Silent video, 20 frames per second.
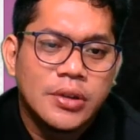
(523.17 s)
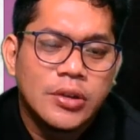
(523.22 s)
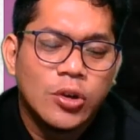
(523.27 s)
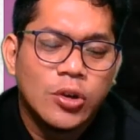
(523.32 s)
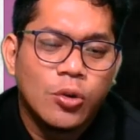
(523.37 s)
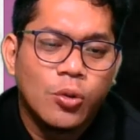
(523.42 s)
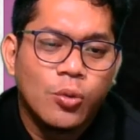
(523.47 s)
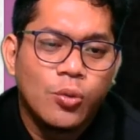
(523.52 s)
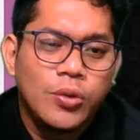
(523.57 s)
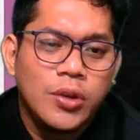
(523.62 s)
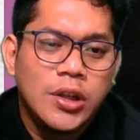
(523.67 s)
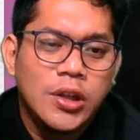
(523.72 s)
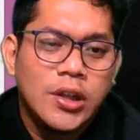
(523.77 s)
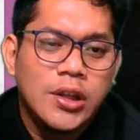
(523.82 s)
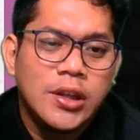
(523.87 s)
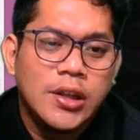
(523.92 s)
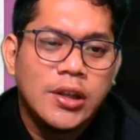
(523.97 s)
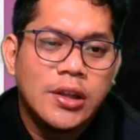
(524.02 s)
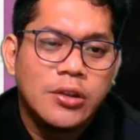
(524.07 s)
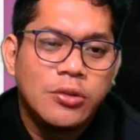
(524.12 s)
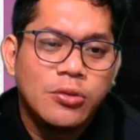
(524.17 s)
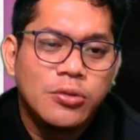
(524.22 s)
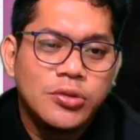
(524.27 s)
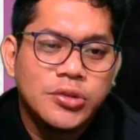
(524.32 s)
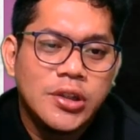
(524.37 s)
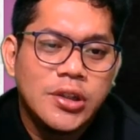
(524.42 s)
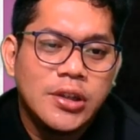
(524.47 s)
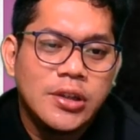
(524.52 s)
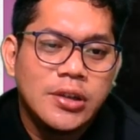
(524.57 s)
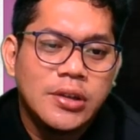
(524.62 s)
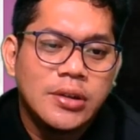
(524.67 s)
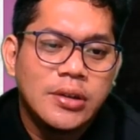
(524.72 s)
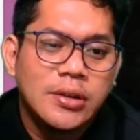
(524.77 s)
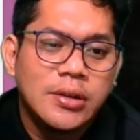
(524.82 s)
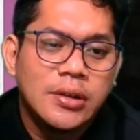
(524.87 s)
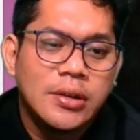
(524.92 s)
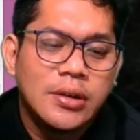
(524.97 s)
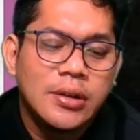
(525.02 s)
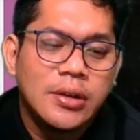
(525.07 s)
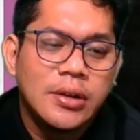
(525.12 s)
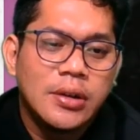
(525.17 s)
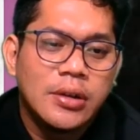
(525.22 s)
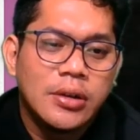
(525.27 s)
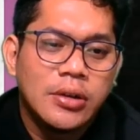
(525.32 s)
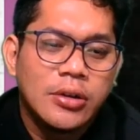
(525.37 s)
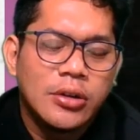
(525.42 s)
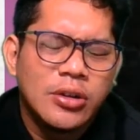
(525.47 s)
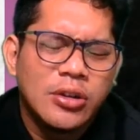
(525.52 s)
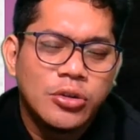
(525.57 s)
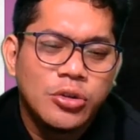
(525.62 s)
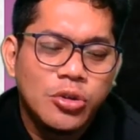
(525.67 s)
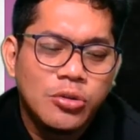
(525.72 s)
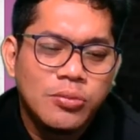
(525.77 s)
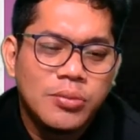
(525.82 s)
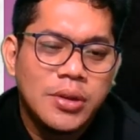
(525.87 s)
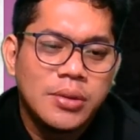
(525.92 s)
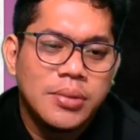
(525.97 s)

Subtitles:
we using human